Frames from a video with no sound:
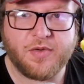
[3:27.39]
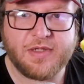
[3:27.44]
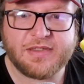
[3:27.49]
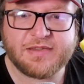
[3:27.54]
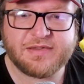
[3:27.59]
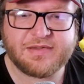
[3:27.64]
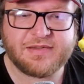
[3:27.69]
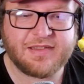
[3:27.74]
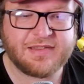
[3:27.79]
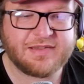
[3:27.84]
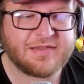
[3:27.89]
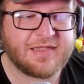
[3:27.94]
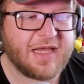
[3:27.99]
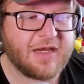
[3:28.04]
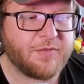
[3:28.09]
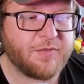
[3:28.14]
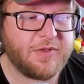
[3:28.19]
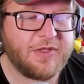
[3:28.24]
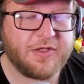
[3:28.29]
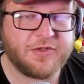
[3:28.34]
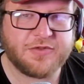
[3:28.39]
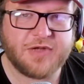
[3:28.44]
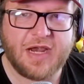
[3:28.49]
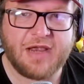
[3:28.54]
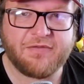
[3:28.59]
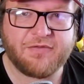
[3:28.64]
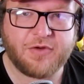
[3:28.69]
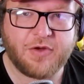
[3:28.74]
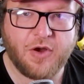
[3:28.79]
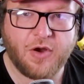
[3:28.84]
It's like when you
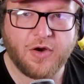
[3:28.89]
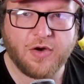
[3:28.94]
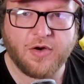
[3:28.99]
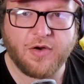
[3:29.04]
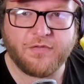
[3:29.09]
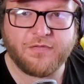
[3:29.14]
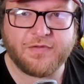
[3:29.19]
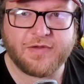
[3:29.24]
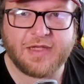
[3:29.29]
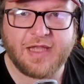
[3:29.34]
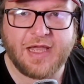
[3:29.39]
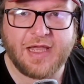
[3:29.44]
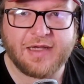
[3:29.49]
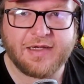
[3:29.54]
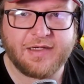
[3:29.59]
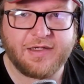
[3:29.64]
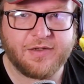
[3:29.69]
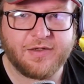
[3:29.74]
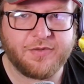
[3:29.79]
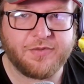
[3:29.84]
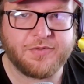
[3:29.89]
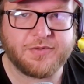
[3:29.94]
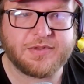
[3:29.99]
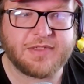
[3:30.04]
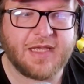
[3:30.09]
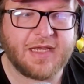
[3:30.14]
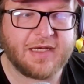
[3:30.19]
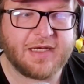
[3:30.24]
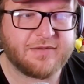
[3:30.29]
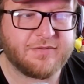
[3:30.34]
drive a car off a lot and you lose
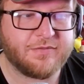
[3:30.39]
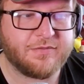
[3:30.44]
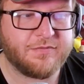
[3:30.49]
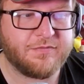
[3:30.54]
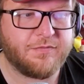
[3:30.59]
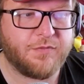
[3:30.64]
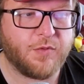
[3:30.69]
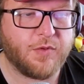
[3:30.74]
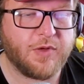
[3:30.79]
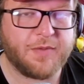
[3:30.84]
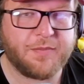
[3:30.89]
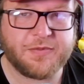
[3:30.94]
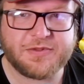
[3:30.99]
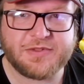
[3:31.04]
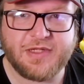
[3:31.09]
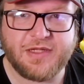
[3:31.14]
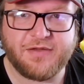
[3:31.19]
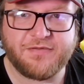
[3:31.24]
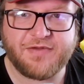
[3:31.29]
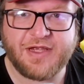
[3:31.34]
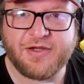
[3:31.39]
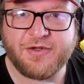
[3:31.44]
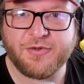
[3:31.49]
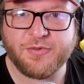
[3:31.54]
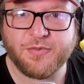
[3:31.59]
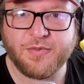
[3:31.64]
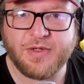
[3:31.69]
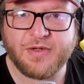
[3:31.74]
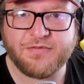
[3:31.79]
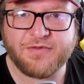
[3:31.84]
like 40% of the value
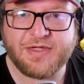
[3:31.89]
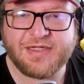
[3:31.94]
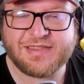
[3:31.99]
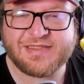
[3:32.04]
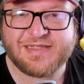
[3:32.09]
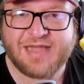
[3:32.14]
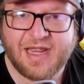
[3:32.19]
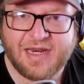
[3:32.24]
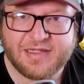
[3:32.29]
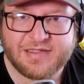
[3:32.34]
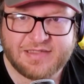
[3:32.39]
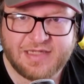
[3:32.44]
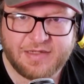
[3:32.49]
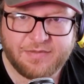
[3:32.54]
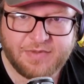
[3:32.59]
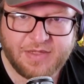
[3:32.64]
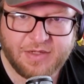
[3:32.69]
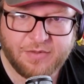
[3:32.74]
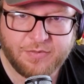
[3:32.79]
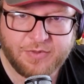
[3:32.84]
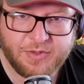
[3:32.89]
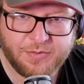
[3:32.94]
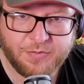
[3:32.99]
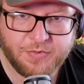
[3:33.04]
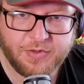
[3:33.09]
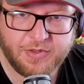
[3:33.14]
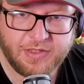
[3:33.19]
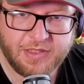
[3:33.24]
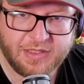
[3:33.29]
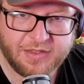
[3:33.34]
or whatever it is. It's kind of the same thing when you
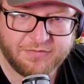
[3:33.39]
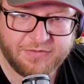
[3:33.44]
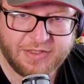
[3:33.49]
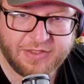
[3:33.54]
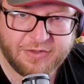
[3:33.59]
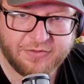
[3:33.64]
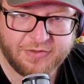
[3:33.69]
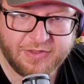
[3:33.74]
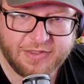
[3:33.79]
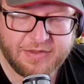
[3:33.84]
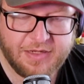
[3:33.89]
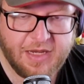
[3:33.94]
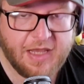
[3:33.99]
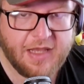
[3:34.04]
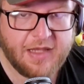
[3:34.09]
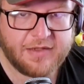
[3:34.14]
put an elevator in.